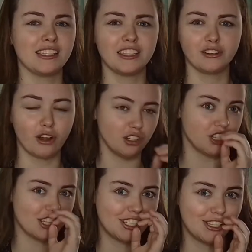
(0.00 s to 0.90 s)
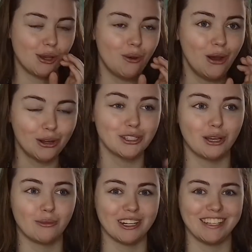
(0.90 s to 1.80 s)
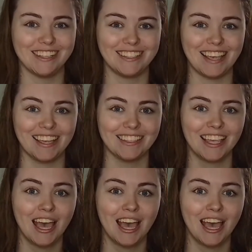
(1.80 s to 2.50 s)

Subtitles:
and they're all just so hooked on what she says.